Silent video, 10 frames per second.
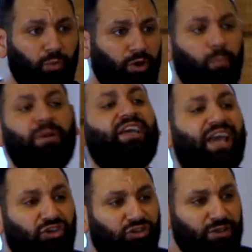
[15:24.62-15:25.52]

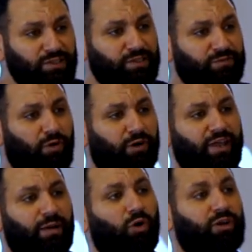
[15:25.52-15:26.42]
complications for
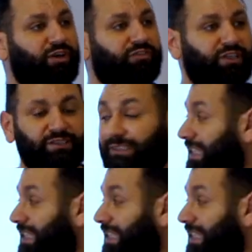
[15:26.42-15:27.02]
them or their fetus.